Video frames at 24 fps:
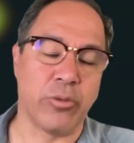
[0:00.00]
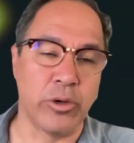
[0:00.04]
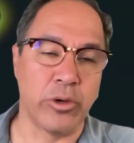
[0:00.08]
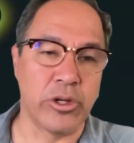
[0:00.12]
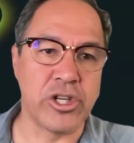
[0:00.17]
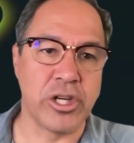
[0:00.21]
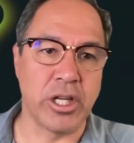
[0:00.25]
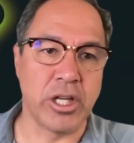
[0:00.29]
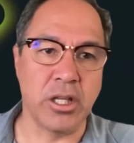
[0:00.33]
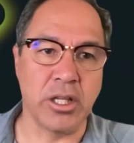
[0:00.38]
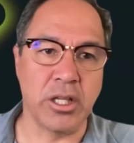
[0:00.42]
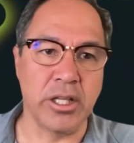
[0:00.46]

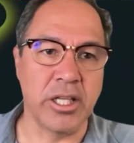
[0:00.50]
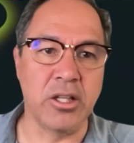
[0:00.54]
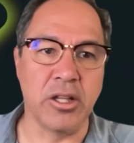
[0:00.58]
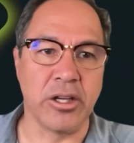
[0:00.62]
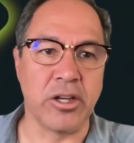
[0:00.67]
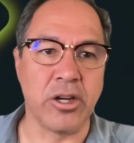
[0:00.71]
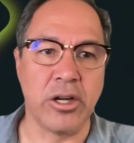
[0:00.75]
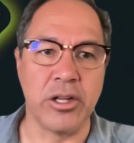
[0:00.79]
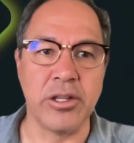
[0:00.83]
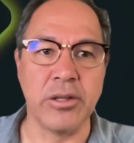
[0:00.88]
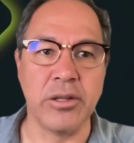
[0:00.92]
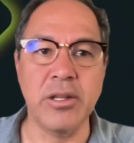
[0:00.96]
unfortunately
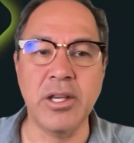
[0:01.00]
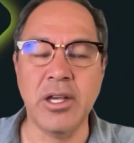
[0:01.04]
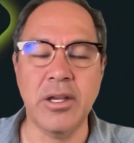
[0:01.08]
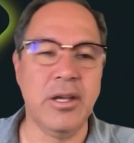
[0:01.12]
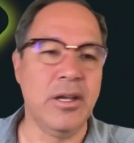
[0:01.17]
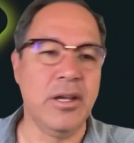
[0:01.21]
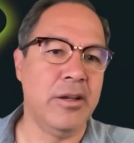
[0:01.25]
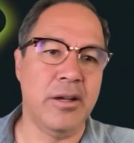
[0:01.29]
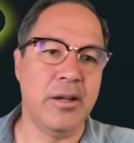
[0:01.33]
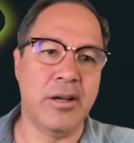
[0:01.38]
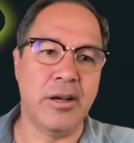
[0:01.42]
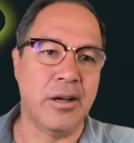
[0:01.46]
click on
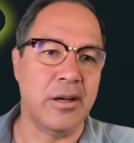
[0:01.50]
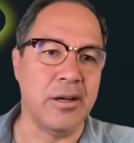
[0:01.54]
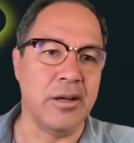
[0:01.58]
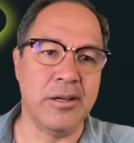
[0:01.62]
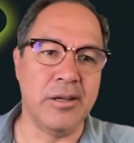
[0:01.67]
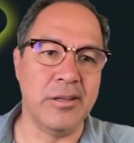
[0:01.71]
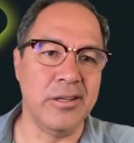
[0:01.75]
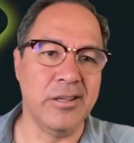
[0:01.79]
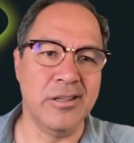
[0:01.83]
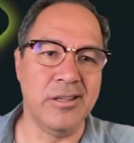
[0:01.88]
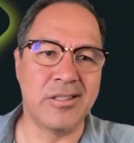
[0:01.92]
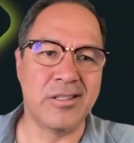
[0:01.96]

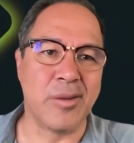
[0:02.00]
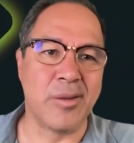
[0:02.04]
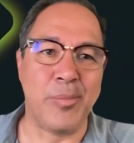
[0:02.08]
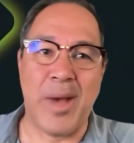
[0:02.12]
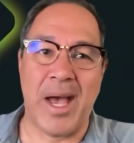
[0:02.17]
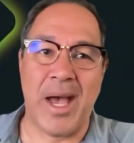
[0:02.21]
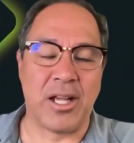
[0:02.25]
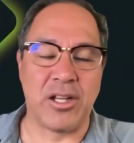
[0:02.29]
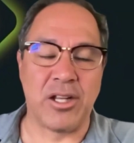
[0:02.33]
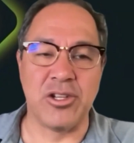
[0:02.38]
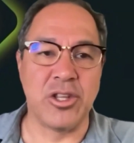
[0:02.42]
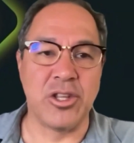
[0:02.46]

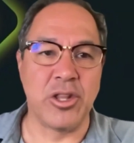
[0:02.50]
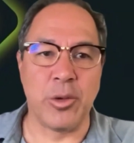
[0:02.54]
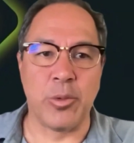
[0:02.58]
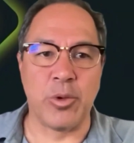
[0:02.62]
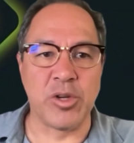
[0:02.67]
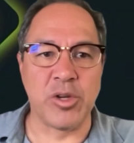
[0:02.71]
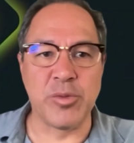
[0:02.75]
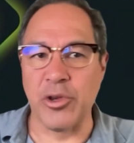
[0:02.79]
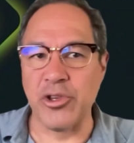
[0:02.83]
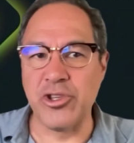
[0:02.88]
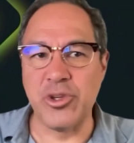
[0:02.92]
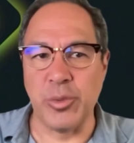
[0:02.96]
some package that they
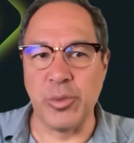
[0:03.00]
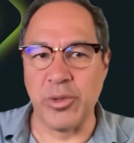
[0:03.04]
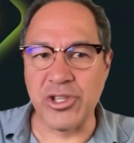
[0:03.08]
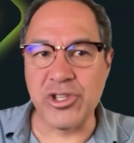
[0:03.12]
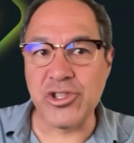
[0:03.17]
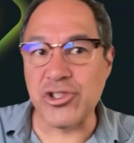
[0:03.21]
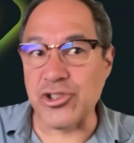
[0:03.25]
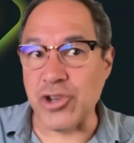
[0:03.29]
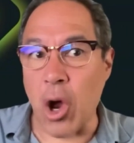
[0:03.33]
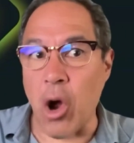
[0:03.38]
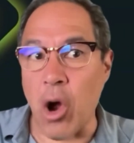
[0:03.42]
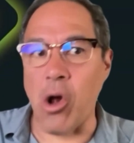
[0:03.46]
were supposed to
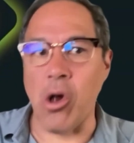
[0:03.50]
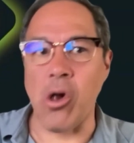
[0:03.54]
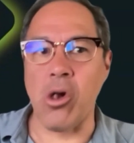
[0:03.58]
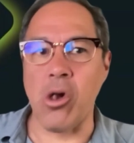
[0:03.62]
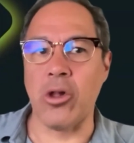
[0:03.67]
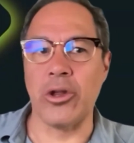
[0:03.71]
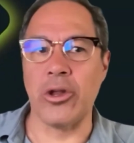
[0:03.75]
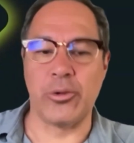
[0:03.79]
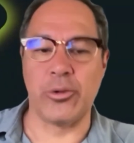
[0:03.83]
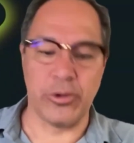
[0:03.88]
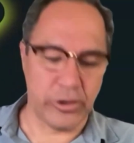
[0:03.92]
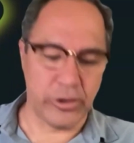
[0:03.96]

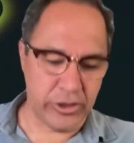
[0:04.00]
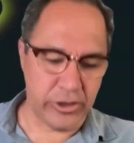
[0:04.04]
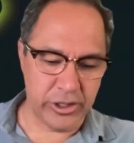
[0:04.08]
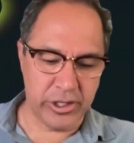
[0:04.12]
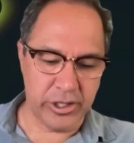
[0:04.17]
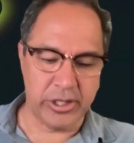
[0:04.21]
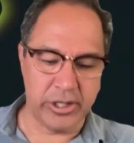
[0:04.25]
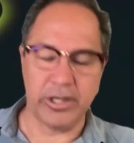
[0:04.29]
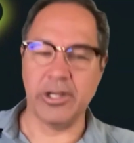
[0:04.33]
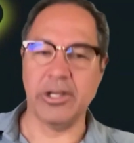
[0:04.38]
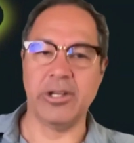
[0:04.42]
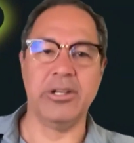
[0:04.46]
install in
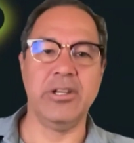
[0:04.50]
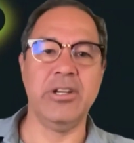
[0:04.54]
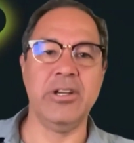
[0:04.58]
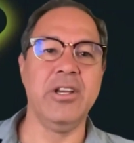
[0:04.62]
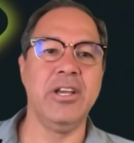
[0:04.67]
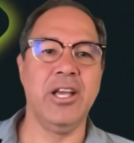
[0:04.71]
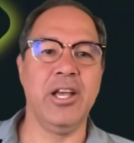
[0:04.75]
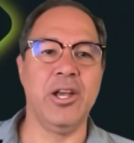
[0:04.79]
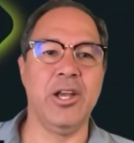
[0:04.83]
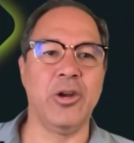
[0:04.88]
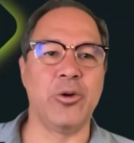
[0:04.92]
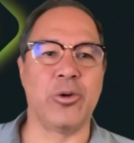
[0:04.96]

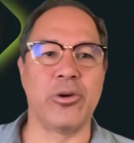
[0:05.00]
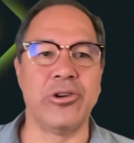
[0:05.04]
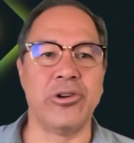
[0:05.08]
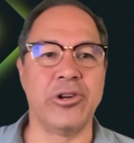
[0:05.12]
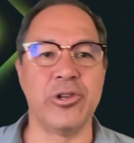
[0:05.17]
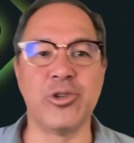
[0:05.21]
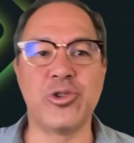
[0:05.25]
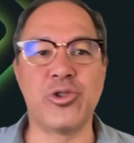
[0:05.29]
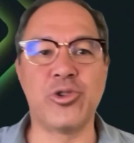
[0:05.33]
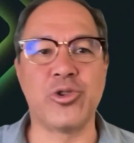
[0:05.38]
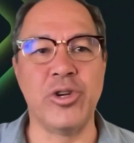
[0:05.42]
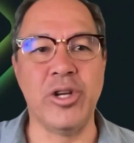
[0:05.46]

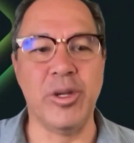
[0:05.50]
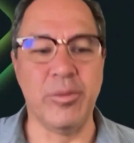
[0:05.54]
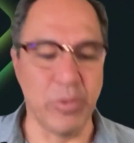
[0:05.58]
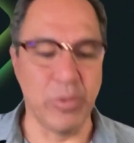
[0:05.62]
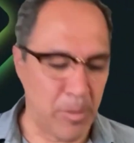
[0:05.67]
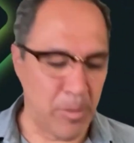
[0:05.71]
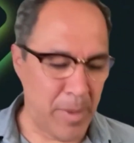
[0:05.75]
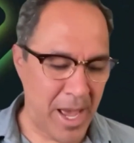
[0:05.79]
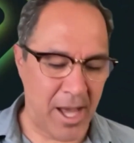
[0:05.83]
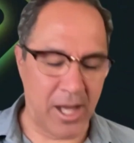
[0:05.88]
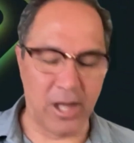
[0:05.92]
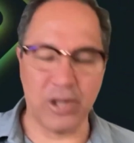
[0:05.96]
order to
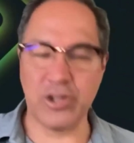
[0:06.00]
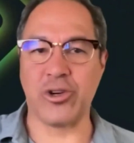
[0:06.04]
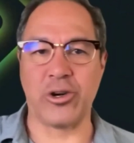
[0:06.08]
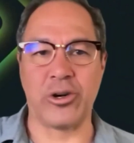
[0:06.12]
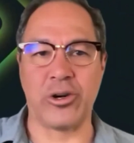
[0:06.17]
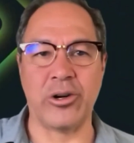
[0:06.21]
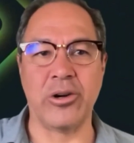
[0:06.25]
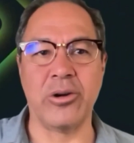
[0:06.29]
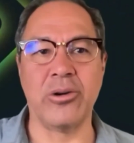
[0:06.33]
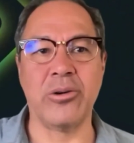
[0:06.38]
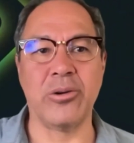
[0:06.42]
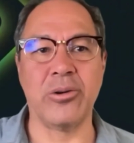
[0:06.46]
stream the
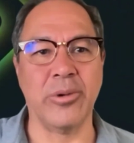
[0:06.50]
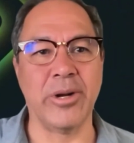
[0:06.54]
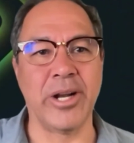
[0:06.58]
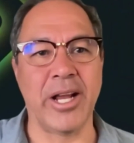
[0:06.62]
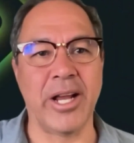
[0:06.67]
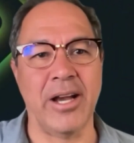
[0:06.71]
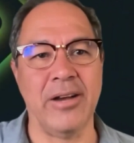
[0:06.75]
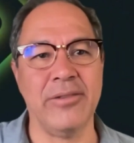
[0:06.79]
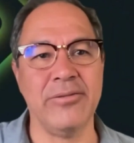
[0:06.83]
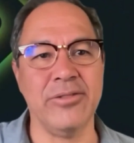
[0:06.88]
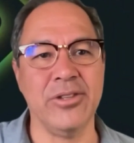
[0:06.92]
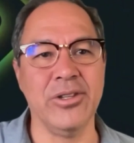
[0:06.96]
match or
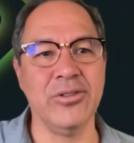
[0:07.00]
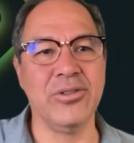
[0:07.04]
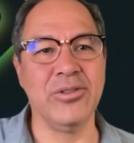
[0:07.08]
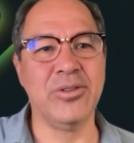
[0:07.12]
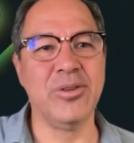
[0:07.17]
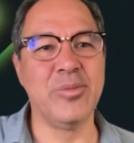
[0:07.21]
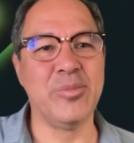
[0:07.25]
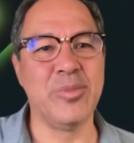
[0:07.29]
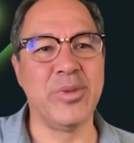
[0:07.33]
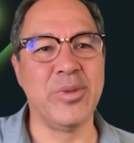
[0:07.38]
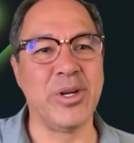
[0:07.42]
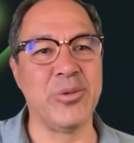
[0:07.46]
what have
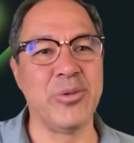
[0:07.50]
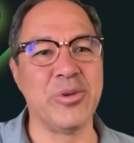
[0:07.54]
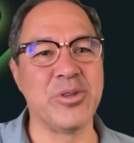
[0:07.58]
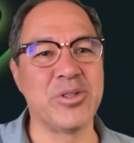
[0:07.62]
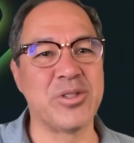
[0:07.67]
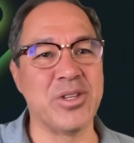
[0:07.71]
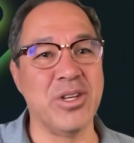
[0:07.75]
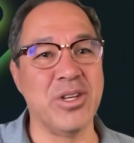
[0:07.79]
you. But